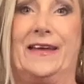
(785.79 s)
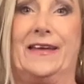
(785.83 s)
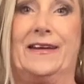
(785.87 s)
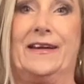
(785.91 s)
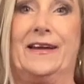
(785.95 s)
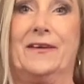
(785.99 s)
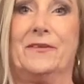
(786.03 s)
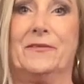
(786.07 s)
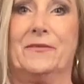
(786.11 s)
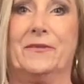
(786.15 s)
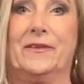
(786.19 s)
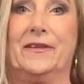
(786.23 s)
And
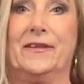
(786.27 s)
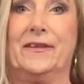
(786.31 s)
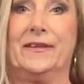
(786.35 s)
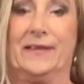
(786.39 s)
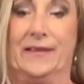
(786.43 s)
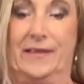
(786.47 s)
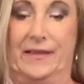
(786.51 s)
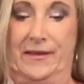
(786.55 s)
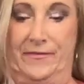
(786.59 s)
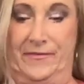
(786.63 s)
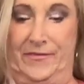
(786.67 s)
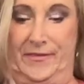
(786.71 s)
I really
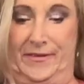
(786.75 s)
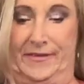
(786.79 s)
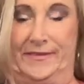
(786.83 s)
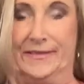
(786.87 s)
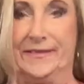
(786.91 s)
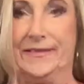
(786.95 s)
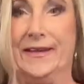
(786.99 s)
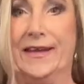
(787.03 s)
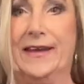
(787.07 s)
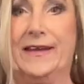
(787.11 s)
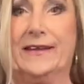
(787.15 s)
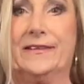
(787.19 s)
love
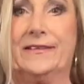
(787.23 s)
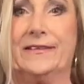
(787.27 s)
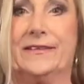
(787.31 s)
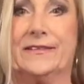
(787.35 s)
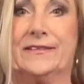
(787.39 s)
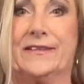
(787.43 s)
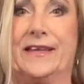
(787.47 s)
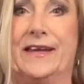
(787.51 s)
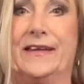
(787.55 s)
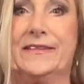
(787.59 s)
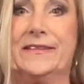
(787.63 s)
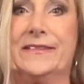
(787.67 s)
this
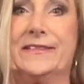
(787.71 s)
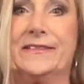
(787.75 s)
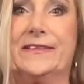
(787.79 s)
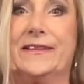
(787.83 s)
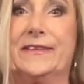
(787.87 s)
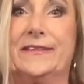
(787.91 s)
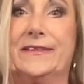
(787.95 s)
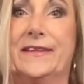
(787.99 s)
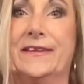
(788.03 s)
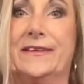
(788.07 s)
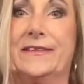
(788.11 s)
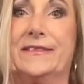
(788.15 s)
necklace. I just
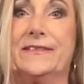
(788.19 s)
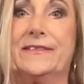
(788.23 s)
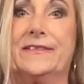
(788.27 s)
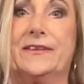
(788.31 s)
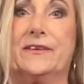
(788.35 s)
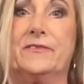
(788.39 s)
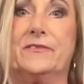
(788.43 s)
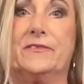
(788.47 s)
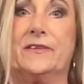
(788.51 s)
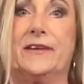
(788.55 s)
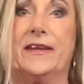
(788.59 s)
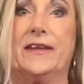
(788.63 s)
think that's
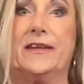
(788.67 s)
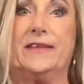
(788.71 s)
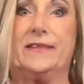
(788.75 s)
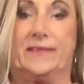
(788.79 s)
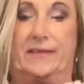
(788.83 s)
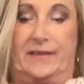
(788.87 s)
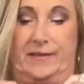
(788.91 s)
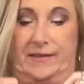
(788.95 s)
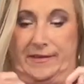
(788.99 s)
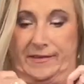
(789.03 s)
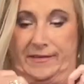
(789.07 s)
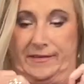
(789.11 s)
so
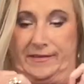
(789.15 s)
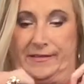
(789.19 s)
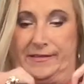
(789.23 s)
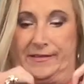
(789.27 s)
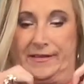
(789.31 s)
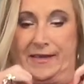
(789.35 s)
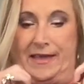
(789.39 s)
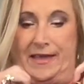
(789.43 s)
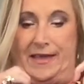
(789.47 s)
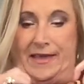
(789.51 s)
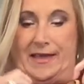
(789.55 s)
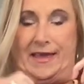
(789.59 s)
neat that
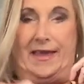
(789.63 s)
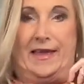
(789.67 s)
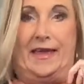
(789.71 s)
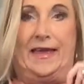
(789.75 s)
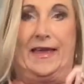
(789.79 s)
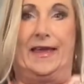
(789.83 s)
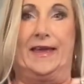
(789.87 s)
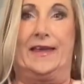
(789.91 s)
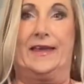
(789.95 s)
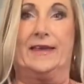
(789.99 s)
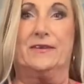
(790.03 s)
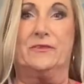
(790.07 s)
it's
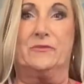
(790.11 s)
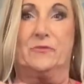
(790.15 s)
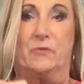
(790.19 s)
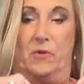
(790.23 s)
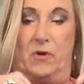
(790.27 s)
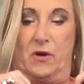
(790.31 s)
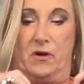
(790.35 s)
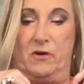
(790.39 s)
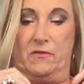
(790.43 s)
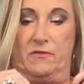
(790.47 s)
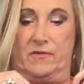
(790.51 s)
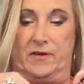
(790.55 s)
hand
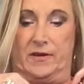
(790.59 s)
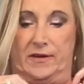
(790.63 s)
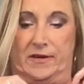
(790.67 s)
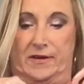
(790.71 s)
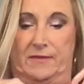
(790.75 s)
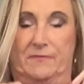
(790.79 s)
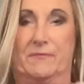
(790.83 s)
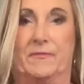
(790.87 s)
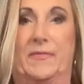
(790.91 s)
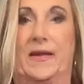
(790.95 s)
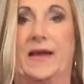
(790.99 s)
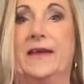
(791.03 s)
woven
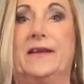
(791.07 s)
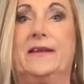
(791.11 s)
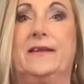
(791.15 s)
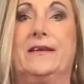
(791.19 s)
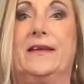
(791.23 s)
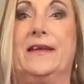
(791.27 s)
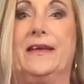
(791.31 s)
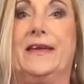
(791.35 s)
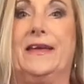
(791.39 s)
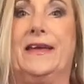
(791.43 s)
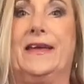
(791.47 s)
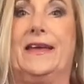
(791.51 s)
and made
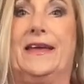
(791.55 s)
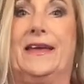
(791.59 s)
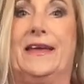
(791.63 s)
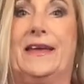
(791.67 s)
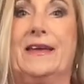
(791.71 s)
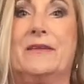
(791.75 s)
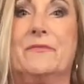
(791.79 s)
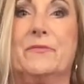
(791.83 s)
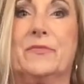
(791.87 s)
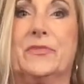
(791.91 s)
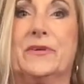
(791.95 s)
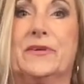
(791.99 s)

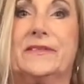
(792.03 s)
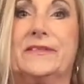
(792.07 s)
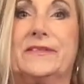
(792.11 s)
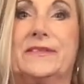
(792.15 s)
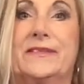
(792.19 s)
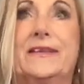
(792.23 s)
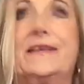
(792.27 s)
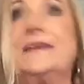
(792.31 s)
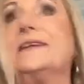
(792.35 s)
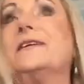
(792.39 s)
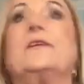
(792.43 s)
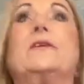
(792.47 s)
in
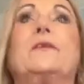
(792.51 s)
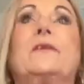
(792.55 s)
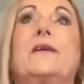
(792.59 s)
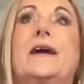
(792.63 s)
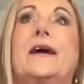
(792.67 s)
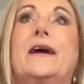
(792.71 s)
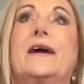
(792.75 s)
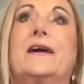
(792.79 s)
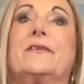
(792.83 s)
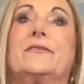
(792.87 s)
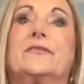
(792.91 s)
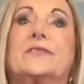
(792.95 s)
Brazil
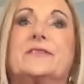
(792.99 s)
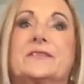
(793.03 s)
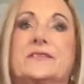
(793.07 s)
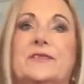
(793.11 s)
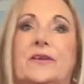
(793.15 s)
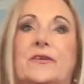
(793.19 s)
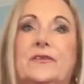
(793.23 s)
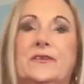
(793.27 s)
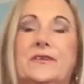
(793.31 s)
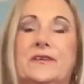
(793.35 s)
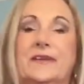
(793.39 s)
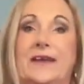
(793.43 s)
out of a
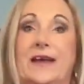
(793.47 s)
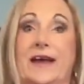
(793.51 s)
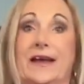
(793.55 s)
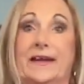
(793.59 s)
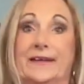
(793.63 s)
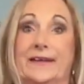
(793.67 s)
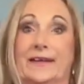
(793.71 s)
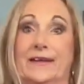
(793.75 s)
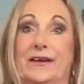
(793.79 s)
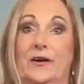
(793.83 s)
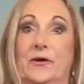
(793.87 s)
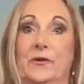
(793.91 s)
certain
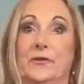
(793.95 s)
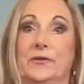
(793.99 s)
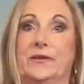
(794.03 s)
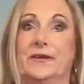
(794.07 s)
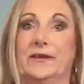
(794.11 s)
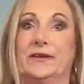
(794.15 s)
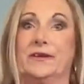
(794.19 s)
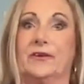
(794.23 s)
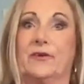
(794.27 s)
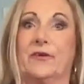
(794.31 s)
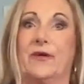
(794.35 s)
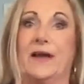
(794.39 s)
kind of
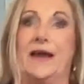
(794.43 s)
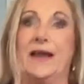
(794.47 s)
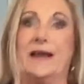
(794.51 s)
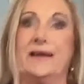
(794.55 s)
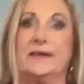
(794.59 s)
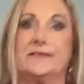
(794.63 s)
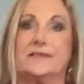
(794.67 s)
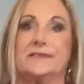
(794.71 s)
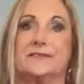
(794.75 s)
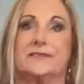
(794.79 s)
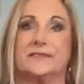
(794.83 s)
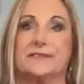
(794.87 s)
golden
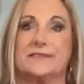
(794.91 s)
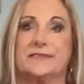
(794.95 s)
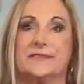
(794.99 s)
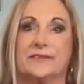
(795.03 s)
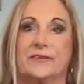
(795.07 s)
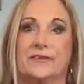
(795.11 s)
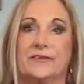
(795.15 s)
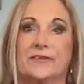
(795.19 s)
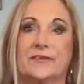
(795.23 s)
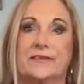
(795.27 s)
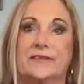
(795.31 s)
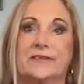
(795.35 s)
grass, just
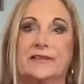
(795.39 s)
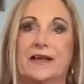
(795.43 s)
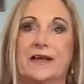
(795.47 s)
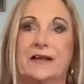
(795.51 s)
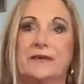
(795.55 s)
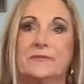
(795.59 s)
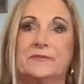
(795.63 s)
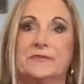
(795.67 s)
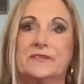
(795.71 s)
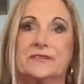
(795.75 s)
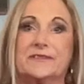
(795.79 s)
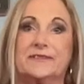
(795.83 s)
certain
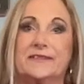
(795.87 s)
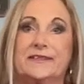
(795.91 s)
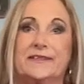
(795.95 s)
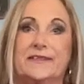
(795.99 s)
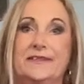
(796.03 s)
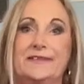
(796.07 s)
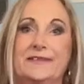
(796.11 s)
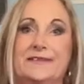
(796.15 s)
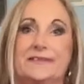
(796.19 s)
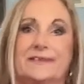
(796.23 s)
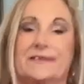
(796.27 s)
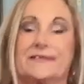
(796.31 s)
times of
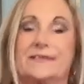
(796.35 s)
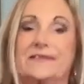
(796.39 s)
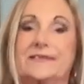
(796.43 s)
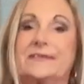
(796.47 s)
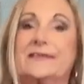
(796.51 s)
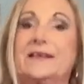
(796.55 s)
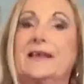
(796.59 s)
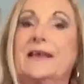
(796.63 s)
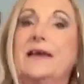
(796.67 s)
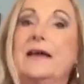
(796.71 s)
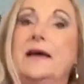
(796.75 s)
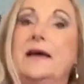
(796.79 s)
seasons.